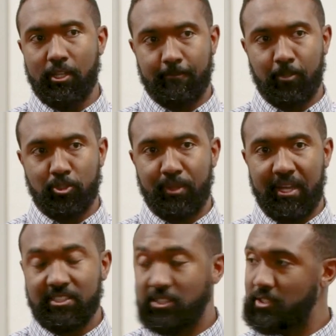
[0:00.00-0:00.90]
the first
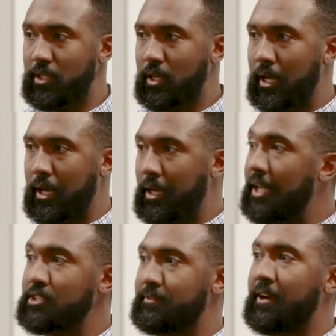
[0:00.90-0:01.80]
place
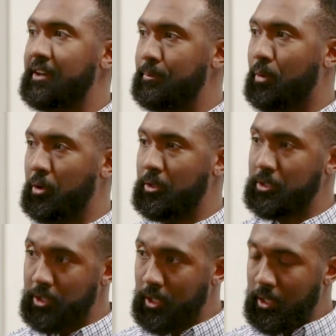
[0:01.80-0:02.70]
is very important.